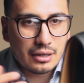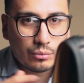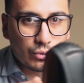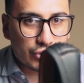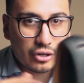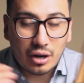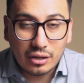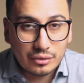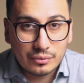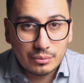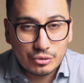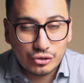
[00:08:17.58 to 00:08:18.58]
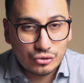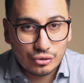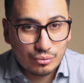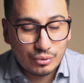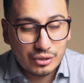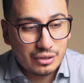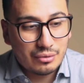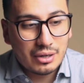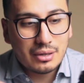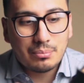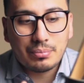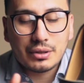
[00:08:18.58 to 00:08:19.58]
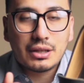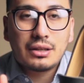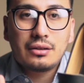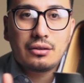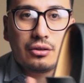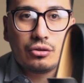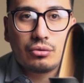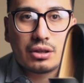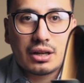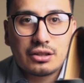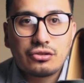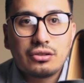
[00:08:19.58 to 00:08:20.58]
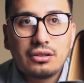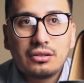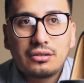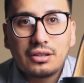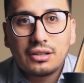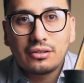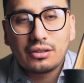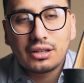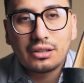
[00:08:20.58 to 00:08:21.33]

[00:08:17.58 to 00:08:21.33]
which all of them just look really great. But then you can actually take a look